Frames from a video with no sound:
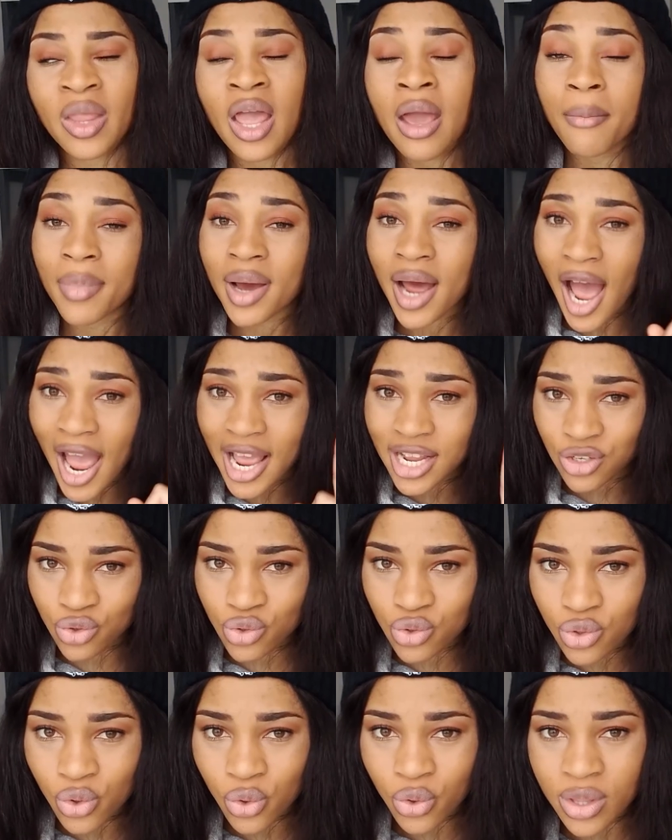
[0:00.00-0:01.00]
But I do
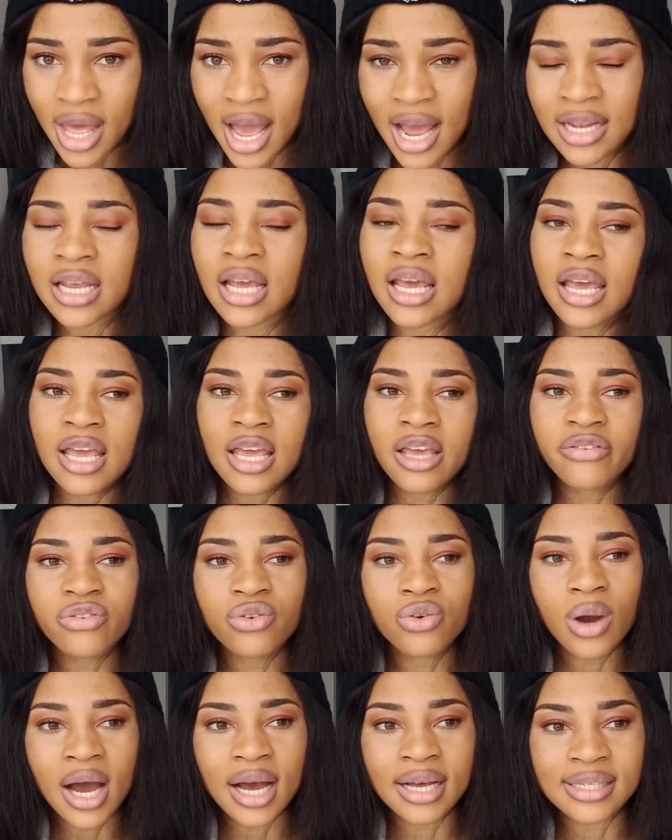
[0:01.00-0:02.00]
know that if
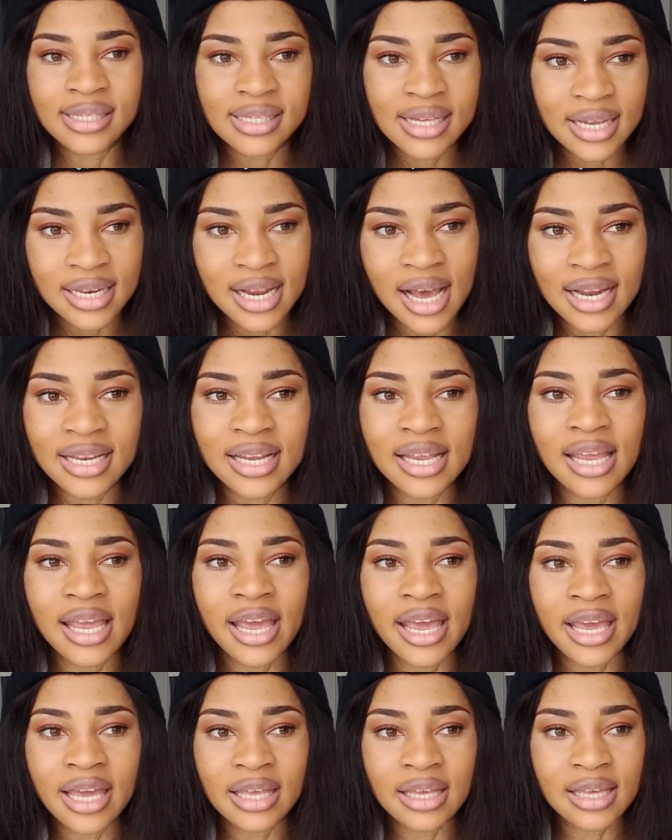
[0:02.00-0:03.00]
you are staying at
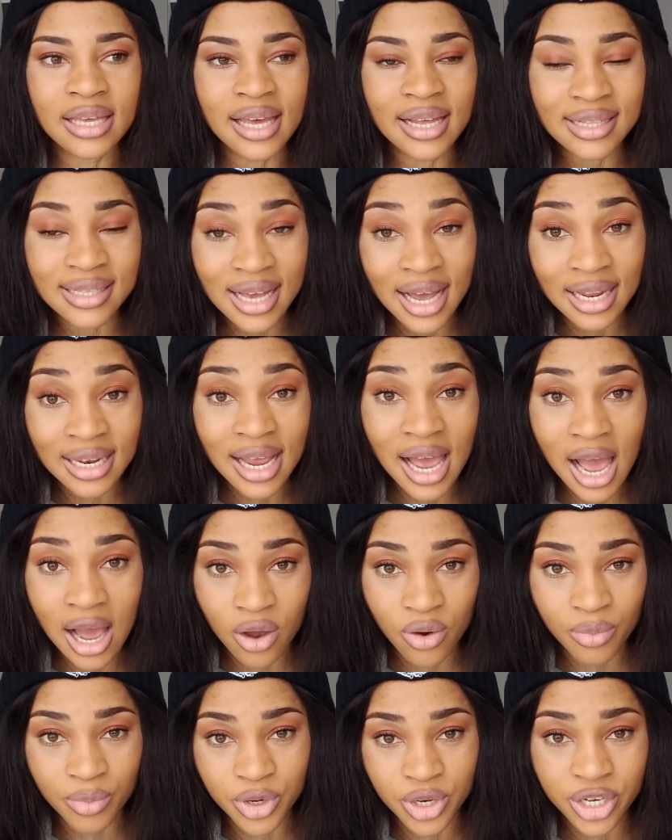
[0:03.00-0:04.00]
a catered
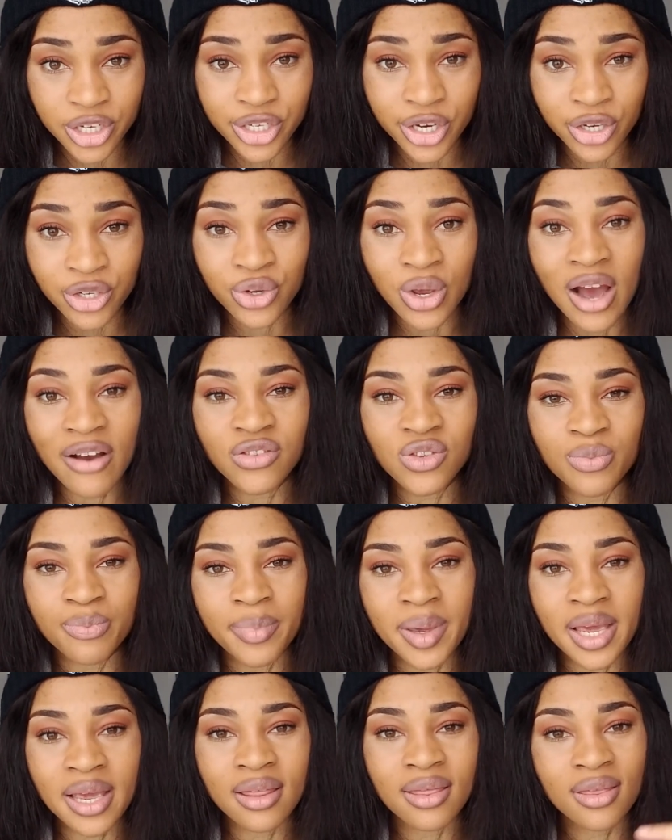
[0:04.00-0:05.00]
accommodation, you have to
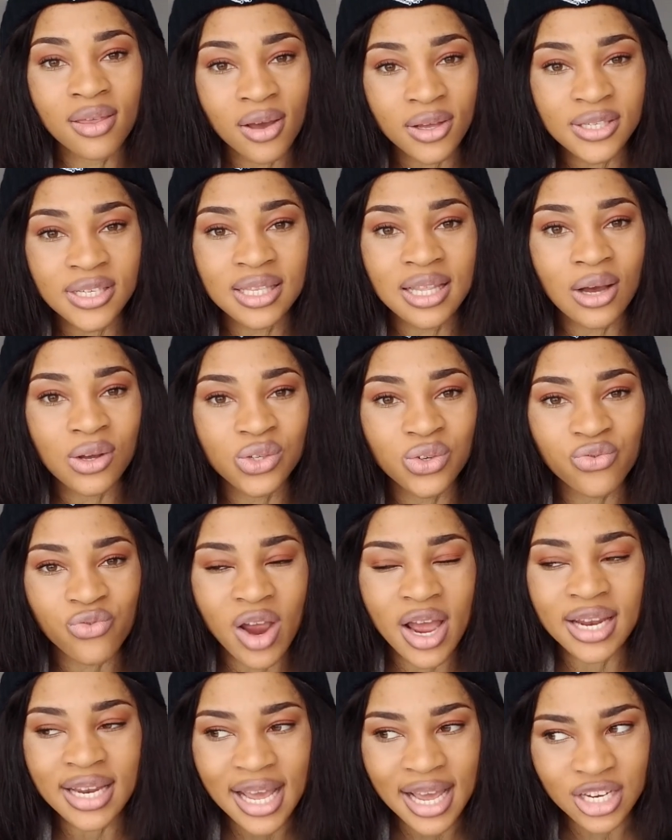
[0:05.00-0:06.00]
pay 30,000
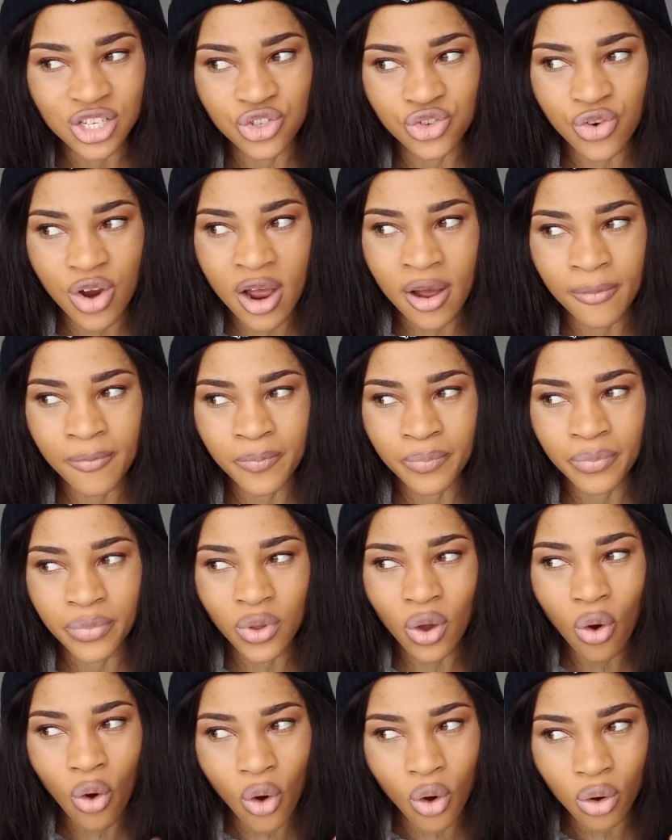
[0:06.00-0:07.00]
Rand extra,
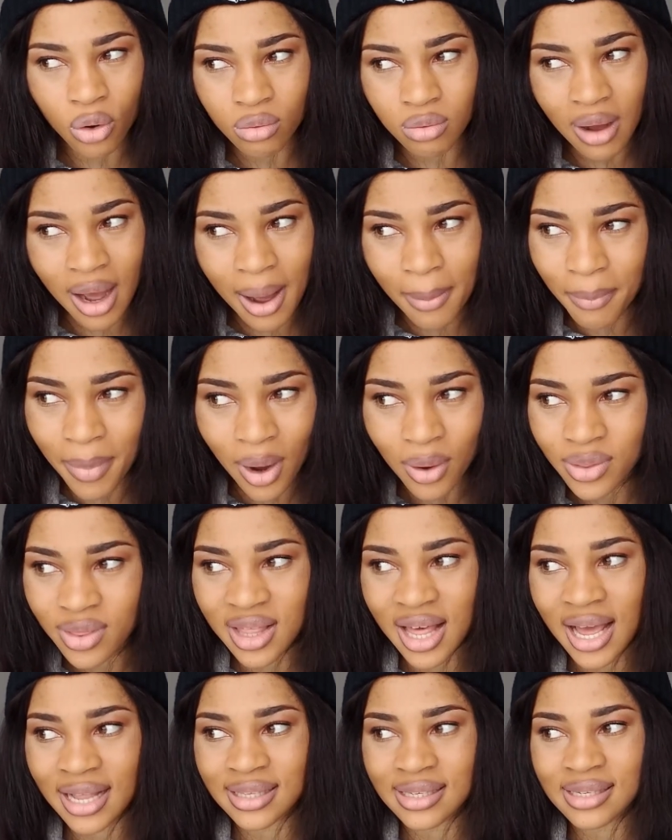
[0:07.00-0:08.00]
or about
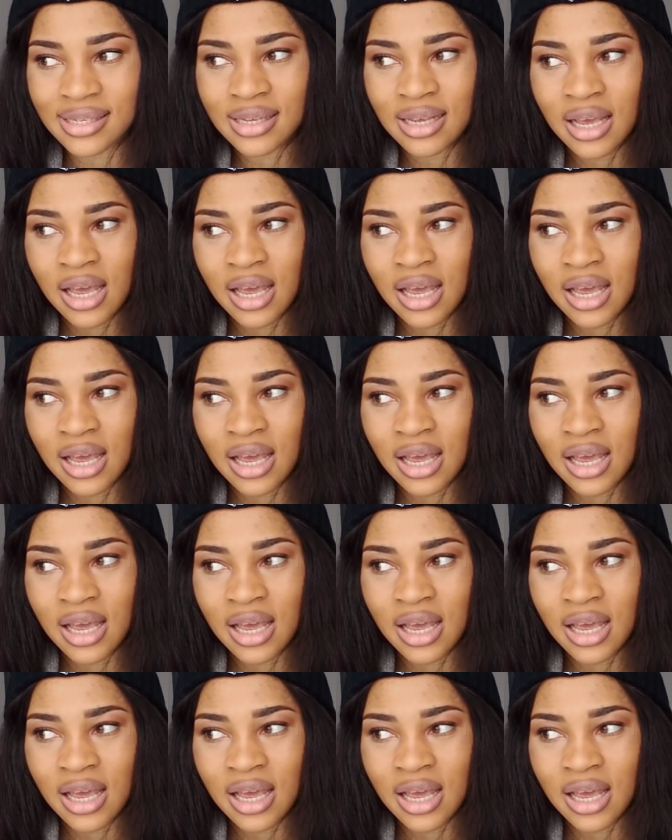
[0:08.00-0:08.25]
that.